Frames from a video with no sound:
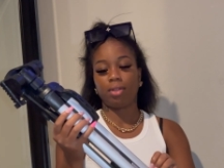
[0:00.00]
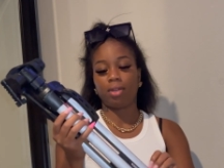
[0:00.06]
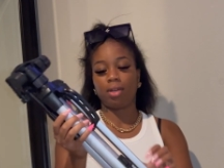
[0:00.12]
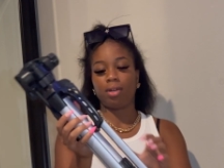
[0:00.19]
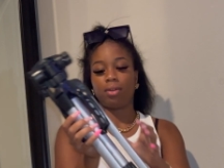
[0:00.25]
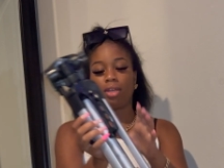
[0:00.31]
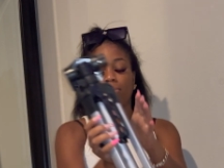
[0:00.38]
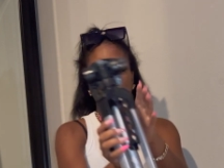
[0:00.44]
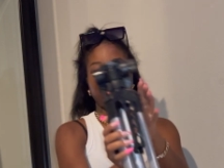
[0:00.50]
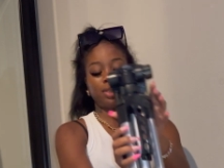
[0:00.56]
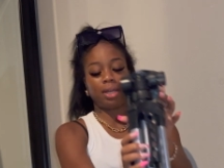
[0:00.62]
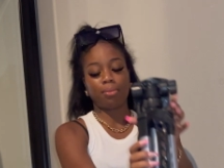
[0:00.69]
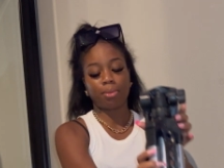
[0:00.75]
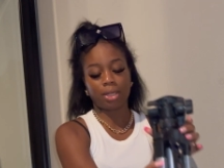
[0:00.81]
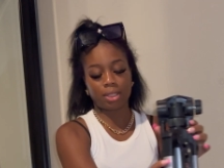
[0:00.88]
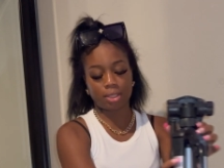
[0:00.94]
Oh,
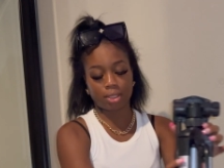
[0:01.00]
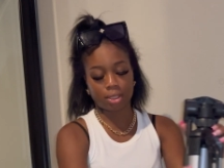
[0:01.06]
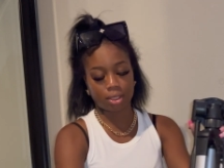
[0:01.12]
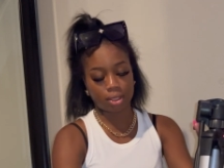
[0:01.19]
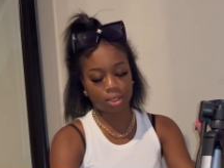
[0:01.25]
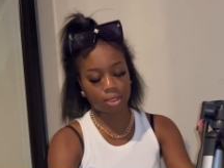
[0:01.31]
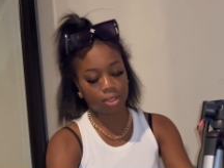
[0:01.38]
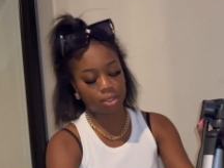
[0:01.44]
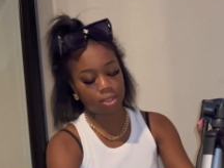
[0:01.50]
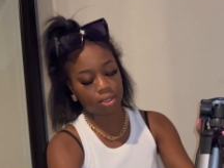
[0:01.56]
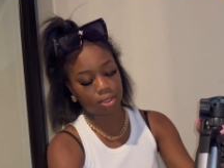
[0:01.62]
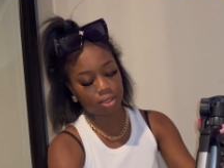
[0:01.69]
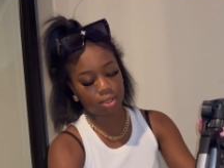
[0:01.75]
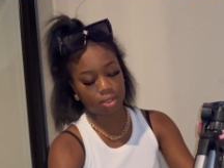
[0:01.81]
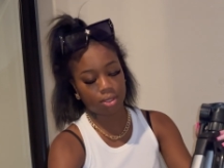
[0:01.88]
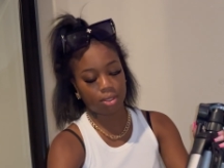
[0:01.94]
Amazon Basics.
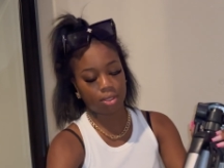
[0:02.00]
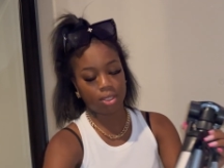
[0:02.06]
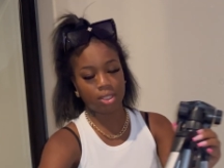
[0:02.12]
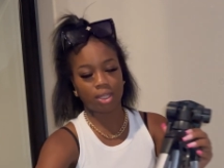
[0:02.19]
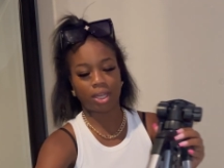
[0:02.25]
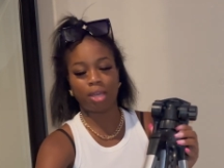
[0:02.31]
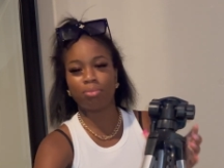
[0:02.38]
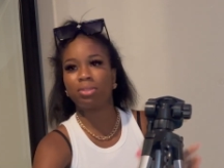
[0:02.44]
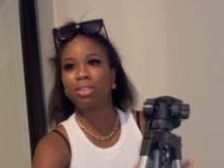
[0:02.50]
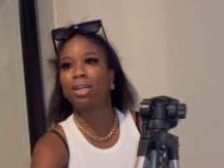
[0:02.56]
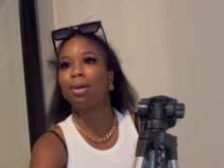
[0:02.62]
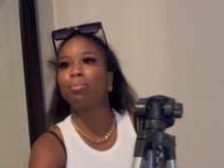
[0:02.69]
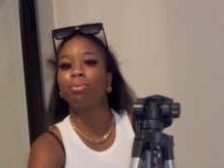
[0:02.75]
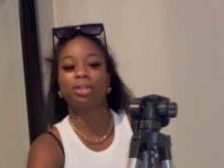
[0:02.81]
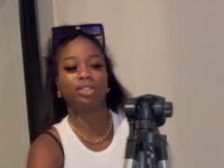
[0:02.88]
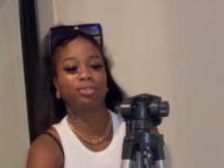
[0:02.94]
It's an
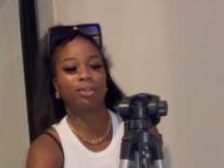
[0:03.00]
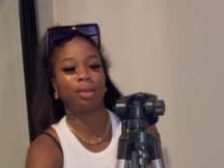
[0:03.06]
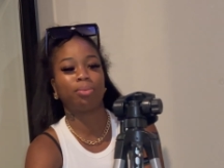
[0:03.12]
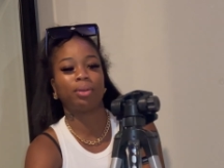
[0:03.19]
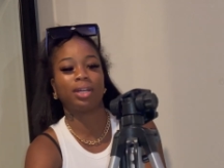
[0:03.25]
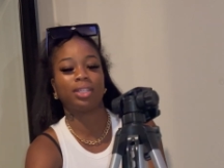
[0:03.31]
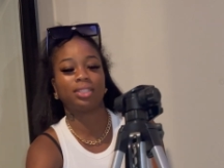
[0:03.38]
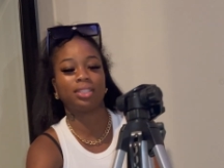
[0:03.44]
Amazon brand tripod,